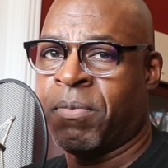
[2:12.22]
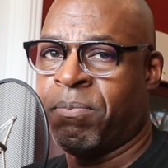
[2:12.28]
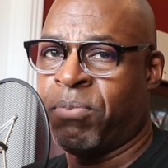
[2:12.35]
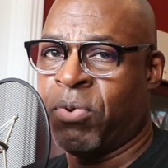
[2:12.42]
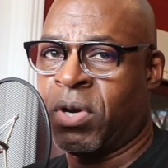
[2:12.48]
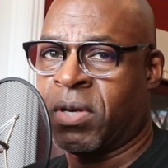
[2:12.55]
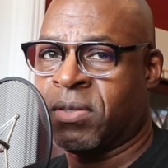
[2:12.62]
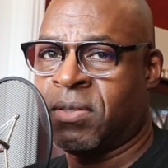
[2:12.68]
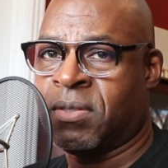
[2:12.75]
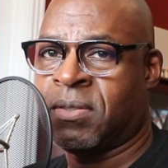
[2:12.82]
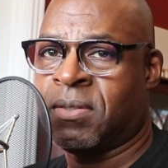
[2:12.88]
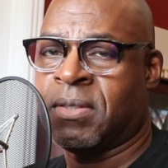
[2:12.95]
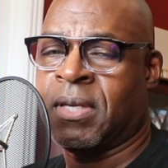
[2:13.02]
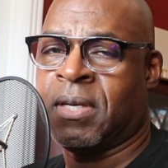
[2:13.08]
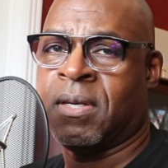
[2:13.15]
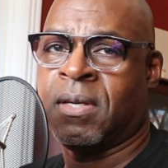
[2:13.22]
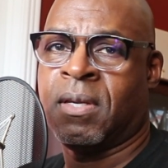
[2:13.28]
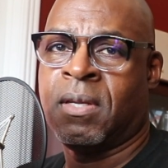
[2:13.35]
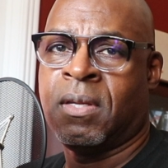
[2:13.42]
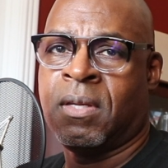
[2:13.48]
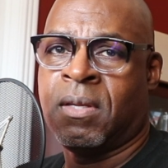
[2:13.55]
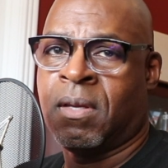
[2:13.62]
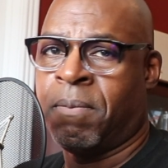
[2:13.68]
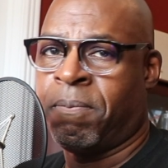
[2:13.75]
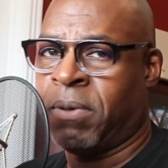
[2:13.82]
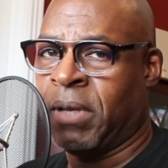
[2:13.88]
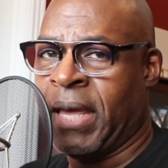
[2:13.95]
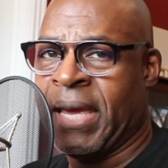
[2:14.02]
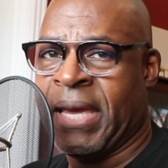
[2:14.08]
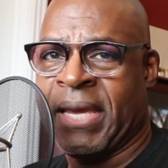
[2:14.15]
books and
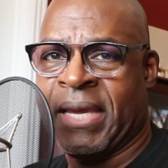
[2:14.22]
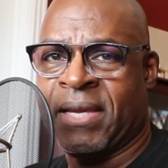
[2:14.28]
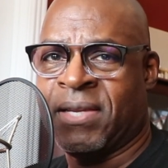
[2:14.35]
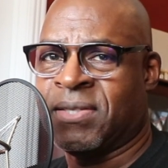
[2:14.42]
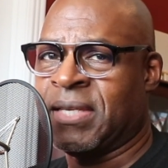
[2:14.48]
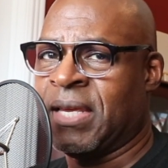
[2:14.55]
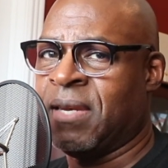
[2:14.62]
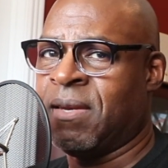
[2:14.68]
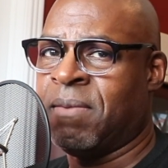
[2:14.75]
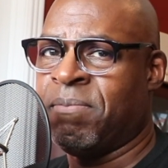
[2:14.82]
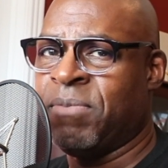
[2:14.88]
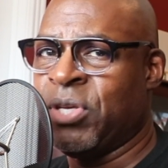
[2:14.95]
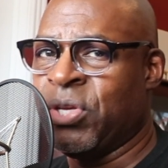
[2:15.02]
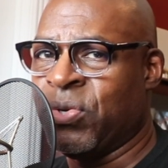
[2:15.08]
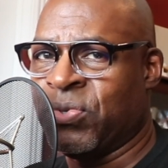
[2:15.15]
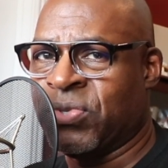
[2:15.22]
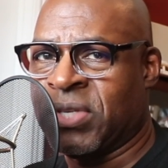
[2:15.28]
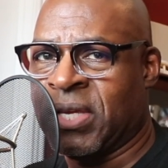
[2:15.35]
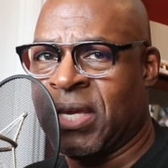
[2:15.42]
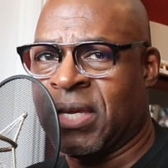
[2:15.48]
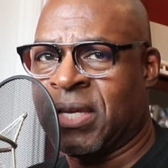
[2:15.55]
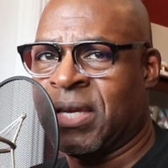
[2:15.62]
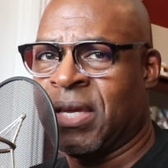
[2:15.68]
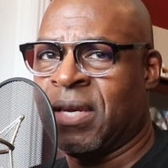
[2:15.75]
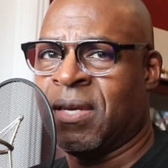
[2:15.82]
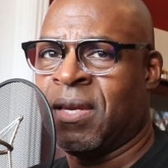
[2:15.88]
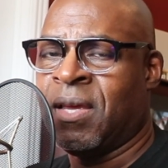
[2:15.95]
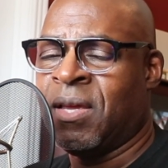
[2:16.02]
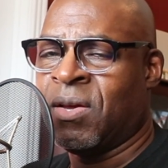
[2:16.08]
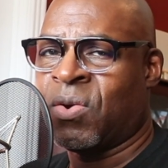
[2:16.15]
plays and music
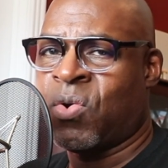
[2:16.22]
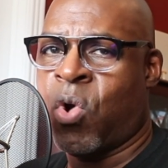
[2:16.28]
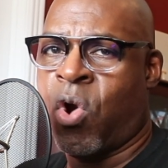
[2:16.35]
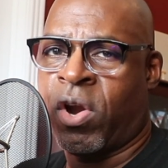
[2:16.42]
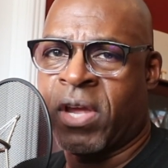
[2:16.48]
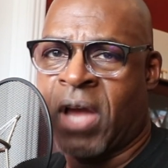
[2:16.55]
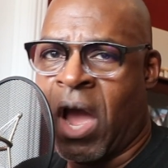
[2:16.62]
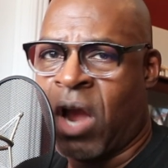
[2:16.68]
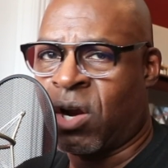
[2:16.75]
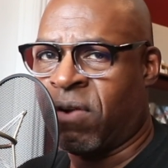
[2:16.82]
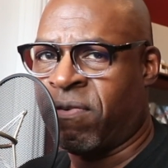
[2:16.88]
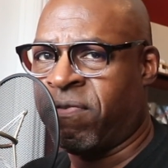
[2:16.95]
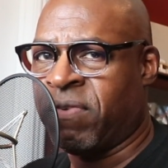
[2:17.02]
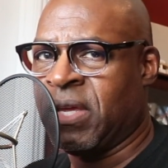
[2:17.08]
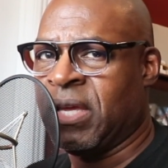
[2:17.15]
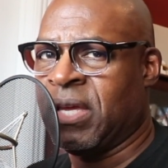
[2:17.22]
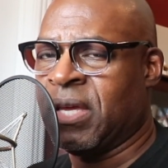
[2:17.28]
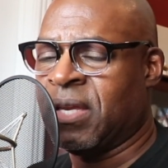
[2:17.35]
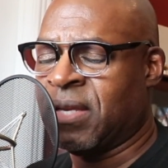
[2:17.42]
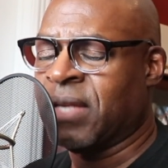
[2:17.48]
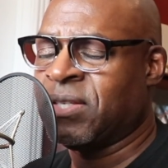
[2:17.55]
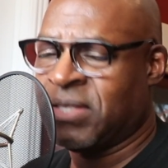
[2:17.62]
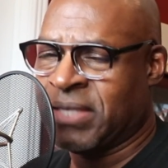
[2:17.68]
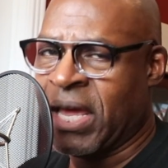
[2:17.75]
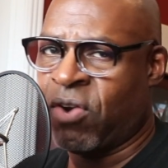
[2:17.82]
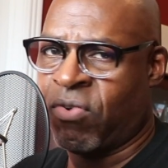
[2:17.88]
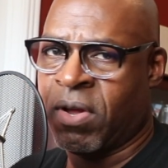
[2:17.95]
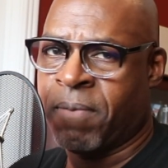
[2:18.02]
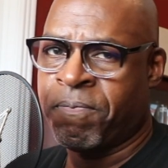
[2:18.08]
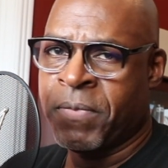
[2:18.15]
and choreography,
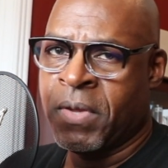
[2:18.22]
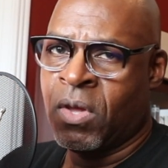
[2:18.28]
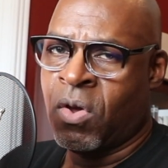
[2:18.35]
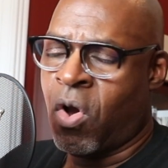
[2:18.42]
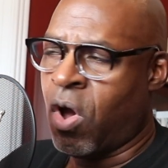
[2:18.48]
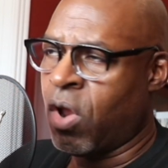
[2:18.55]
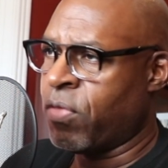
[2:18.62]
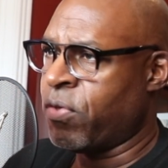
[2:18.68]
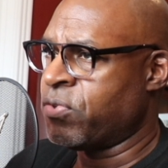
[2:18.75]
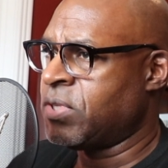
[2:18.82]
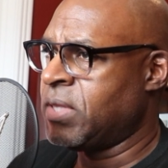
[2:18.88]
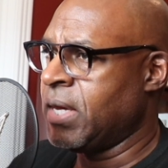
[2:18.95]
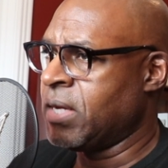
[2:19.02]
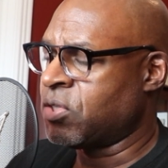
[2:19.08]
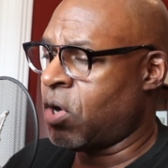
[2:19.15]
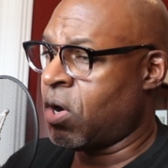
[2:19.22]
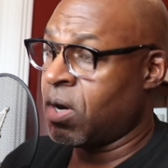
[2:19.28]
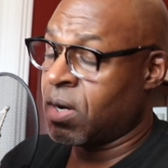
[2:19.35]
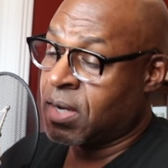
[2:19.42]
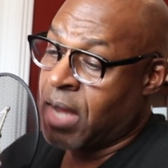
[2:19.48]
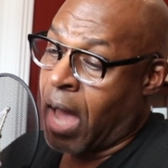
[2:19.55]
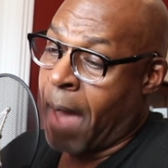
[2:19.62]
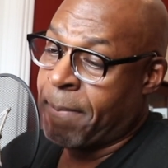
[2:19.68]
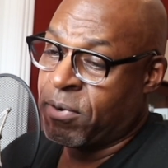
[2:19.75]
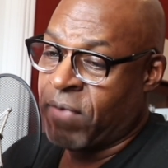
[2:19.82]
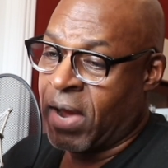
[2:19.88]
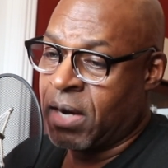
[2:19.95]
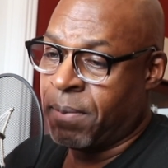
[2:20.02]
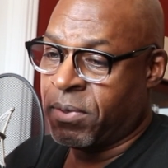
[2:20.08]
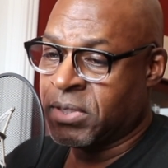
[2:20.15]
etc. All of those things are
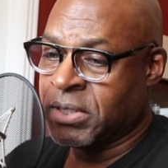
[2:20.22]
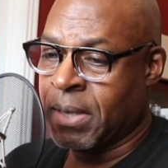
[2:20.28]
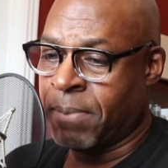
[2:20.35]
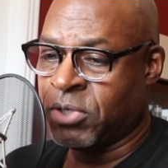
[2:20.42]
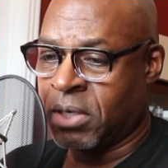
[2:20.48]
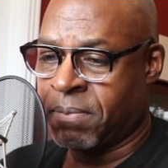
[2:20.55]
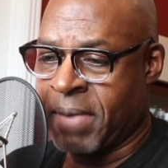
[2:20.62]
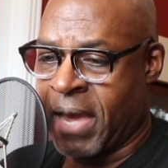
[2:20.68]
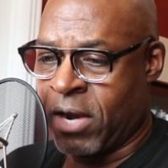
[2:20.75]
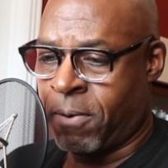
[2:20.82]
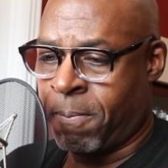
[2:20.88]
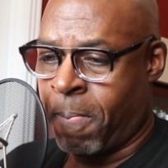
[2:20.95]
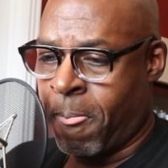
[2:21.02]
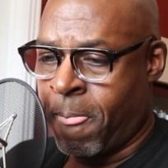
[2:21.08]
copyrightable subject matter.